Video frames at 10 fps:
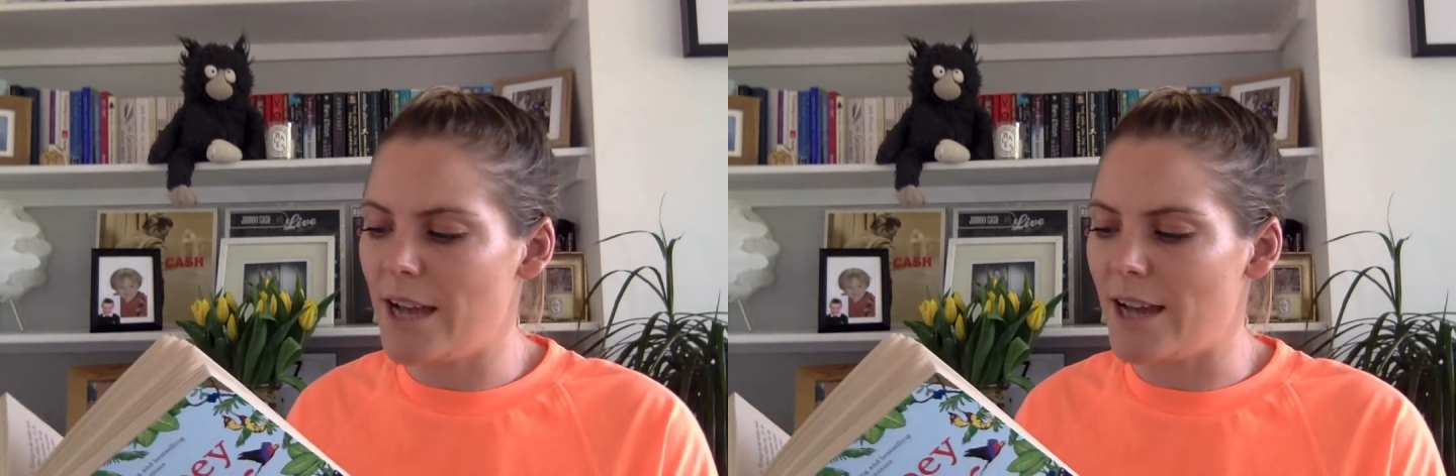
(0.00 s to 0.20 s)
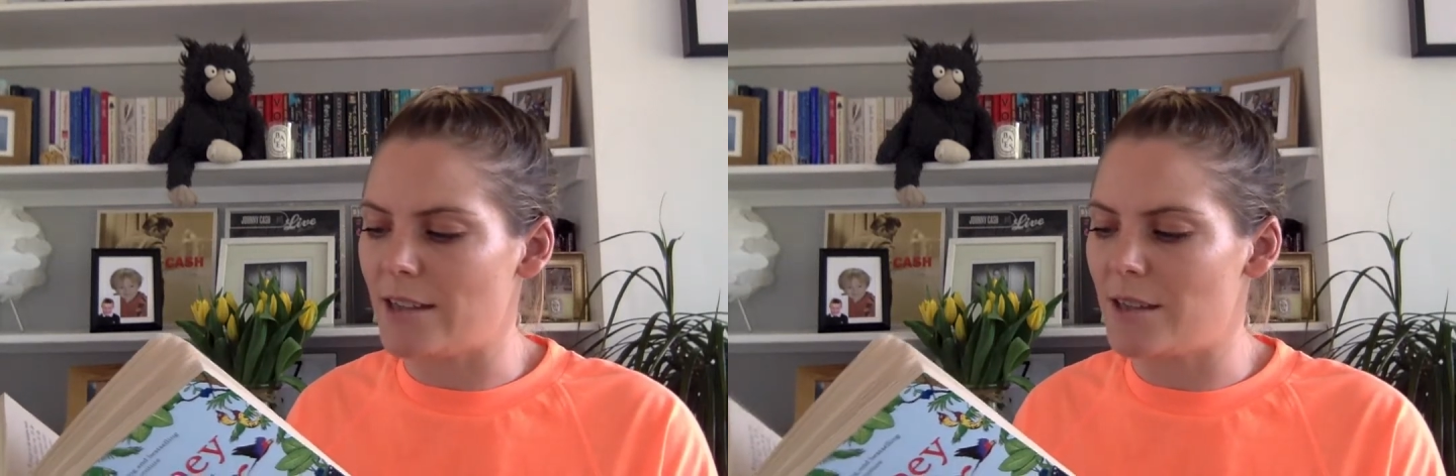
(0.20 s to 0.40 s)

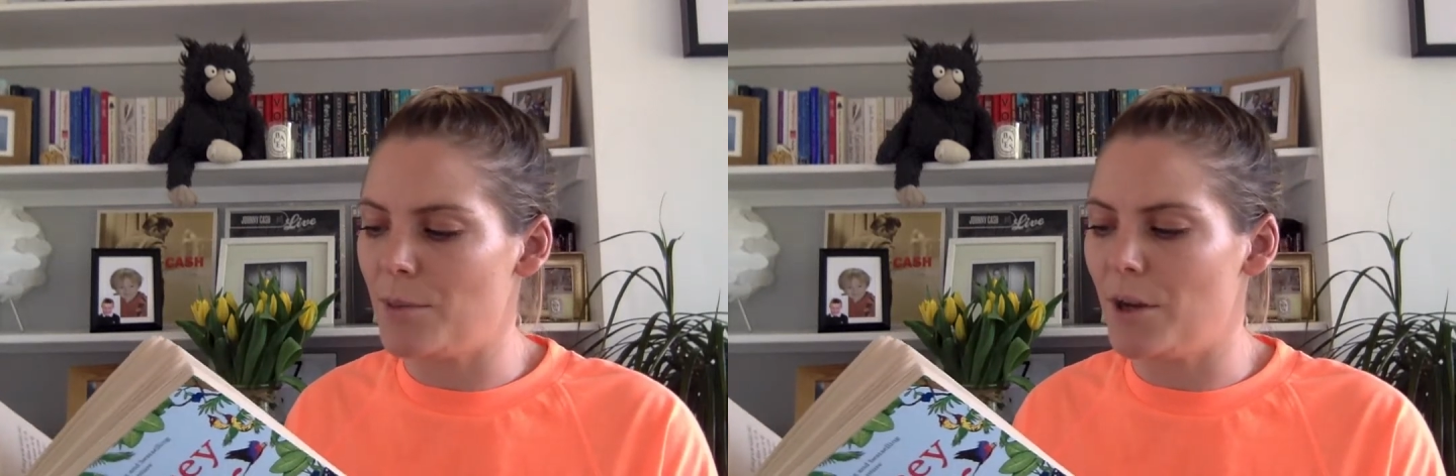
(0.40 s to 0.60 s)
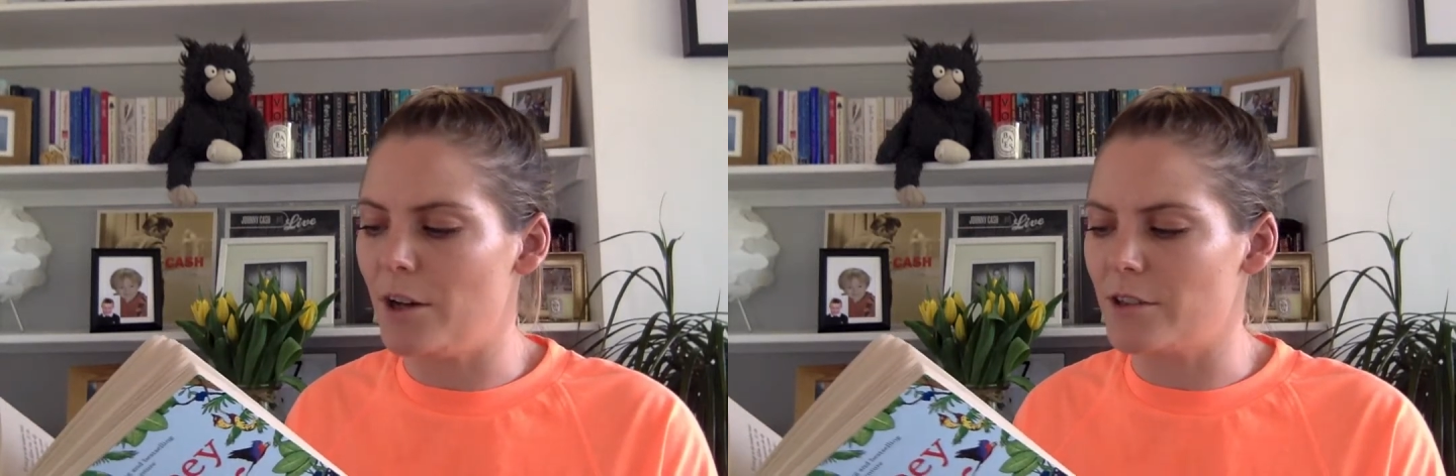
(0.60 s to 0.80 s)
act the
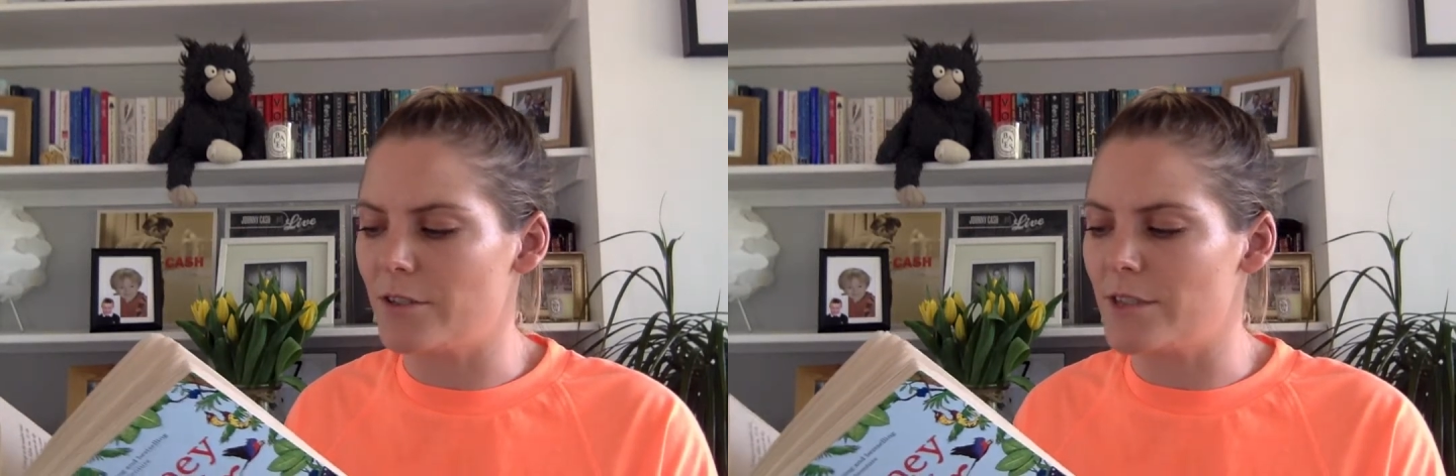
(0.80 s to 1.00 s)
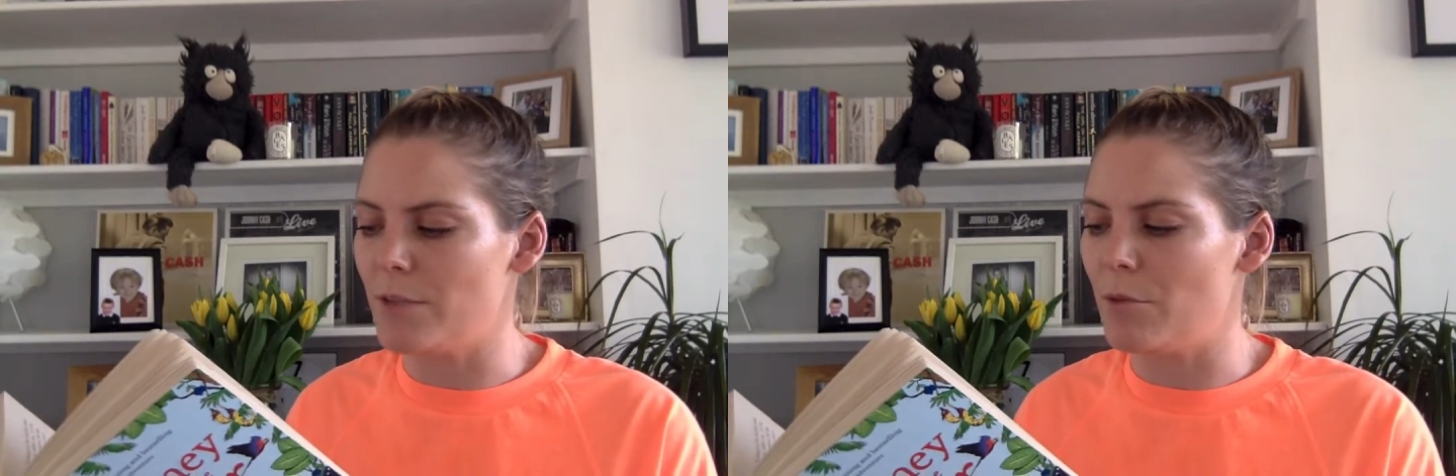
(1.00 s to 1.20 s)
part of
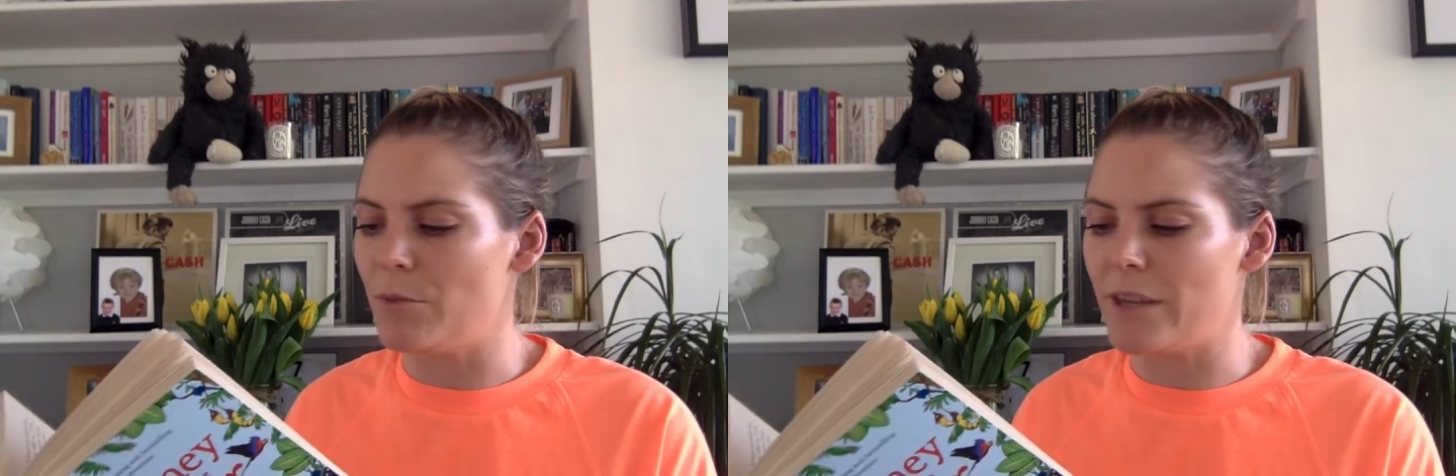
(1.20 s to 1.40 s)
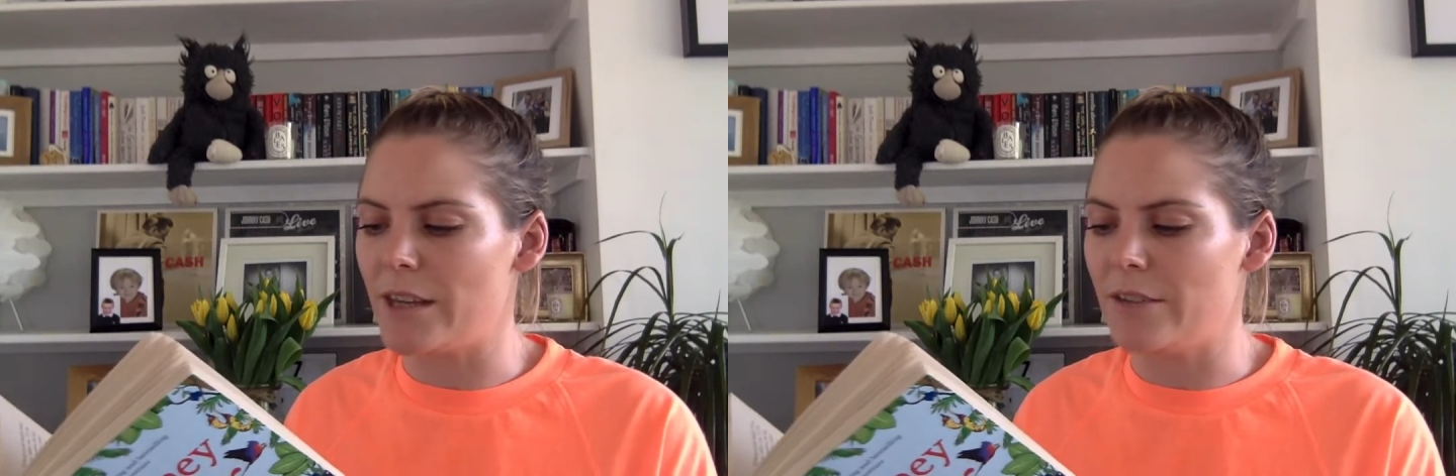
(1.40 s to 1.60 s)
someone
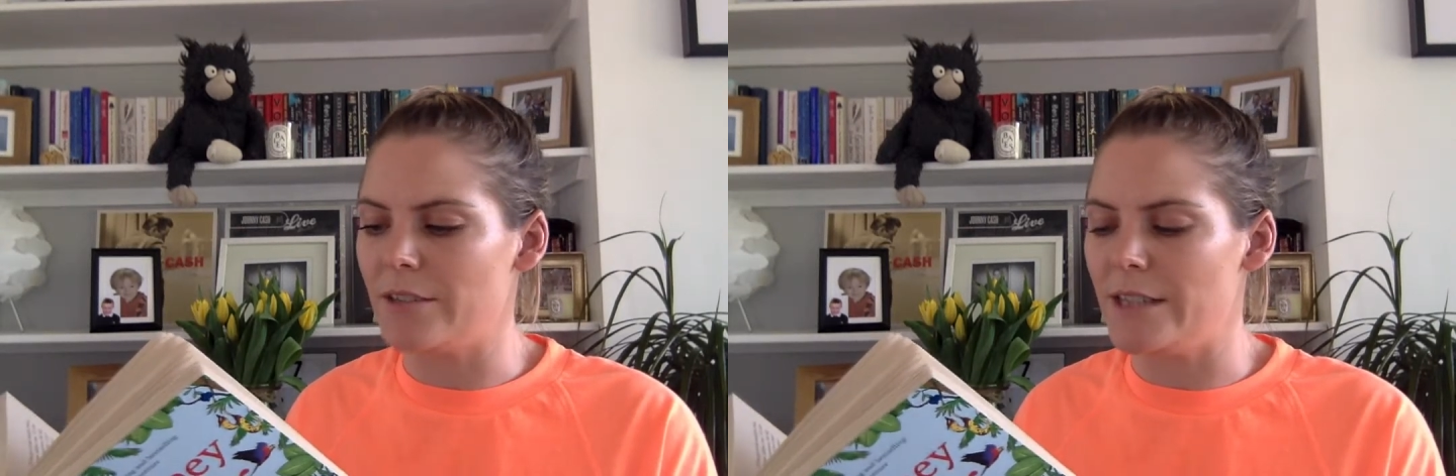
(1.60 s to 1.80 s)
with a guilty